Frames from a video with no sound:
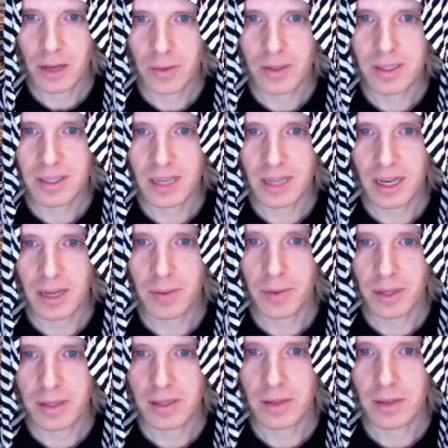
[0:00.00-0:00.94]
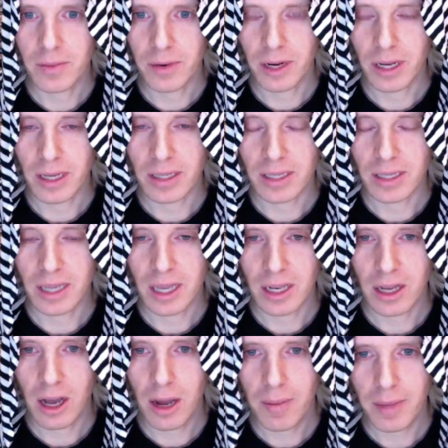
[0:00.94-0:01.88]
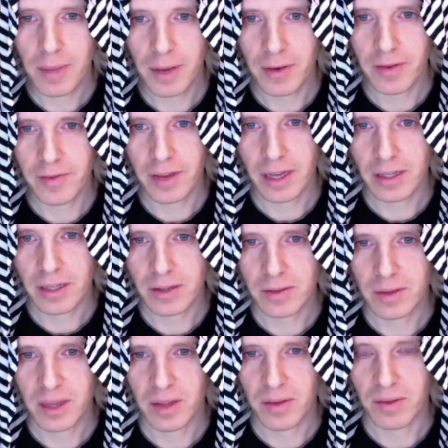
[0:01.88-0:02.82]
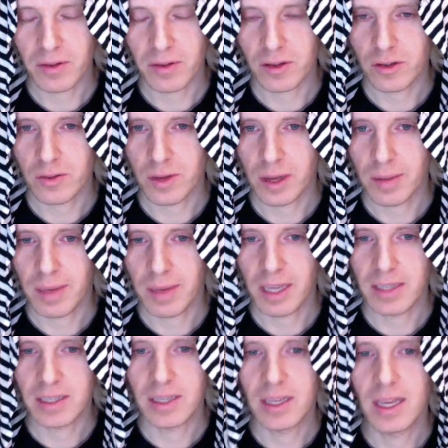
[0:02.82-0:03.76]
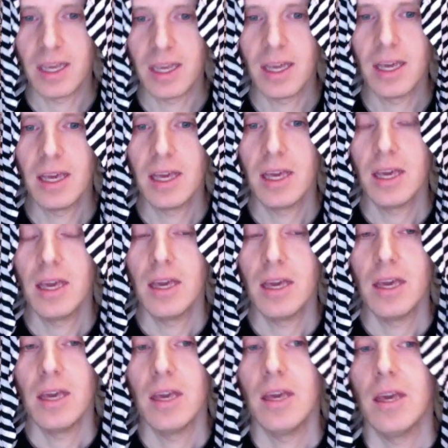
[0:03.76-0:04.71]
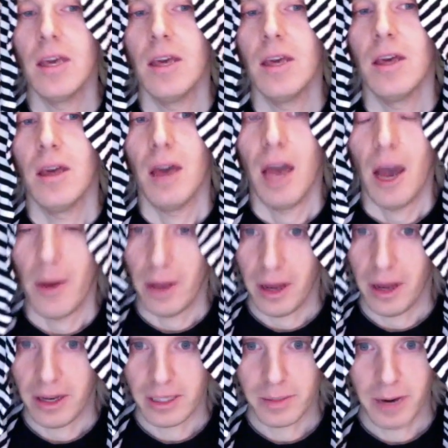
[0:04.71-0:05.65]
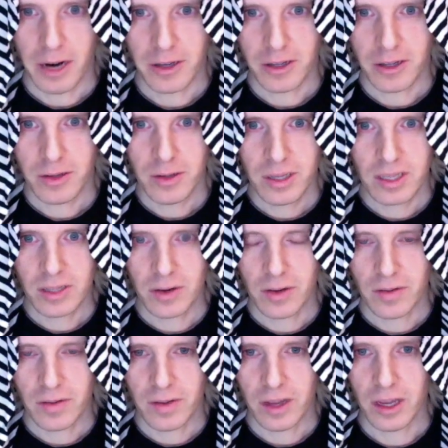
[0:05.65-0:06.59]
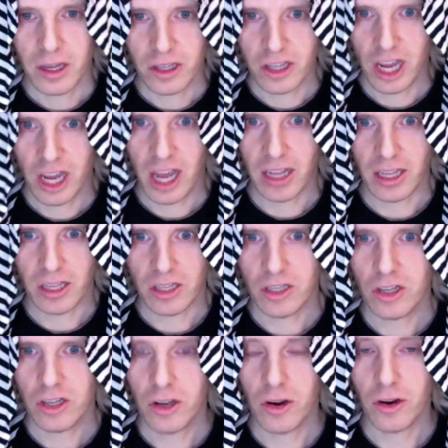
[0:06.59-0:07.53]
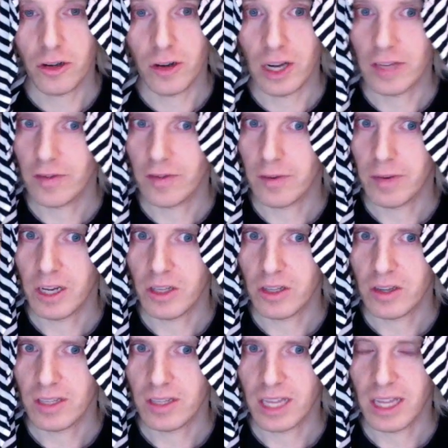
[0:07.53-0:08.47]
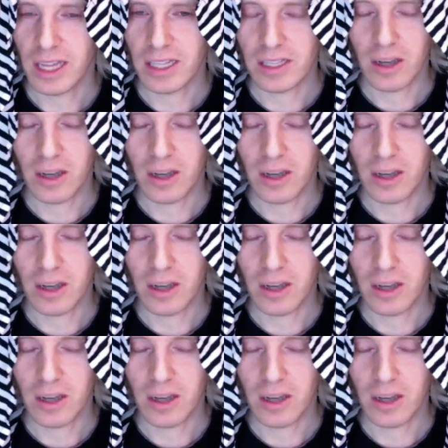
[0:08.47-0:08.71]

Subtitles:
and steady wins the race. Again, compound effect. Again, this is what I based how I got inspired to do this sort of challenge, or transformation as I like to